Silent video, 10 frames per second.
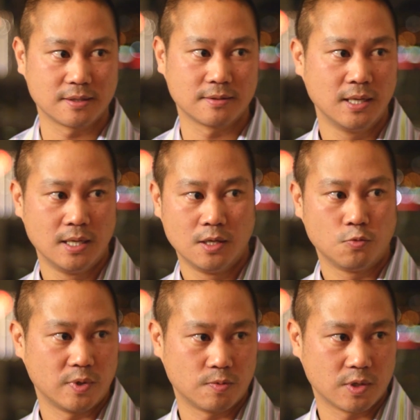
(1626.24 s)
then
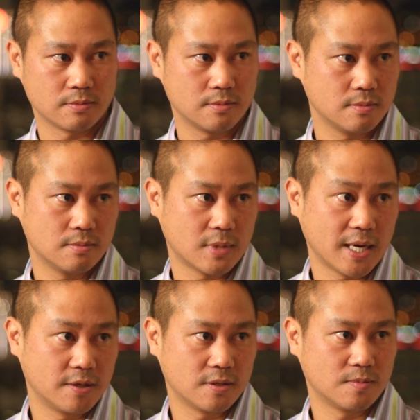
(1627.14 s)
we won't
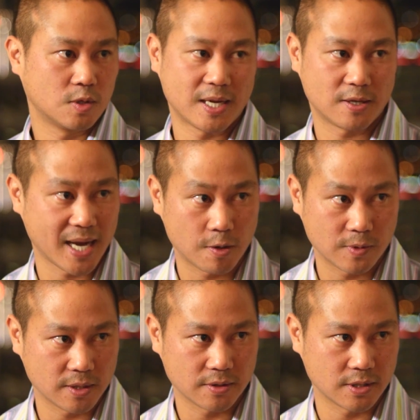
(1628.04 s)
hire them, no matter how
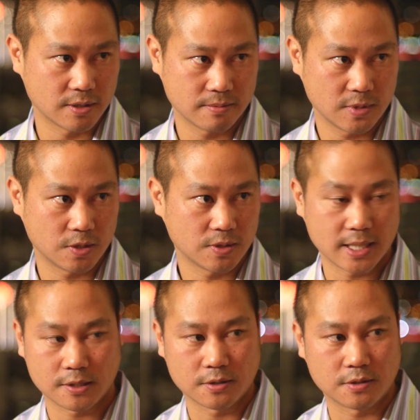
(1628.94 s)
well their
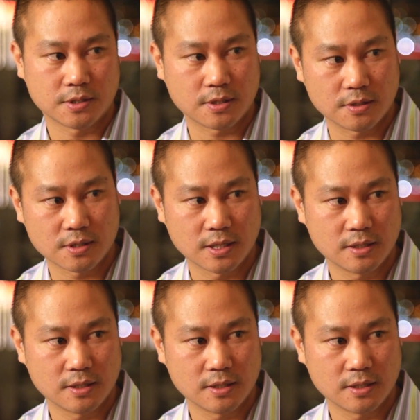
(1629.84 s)
technical skills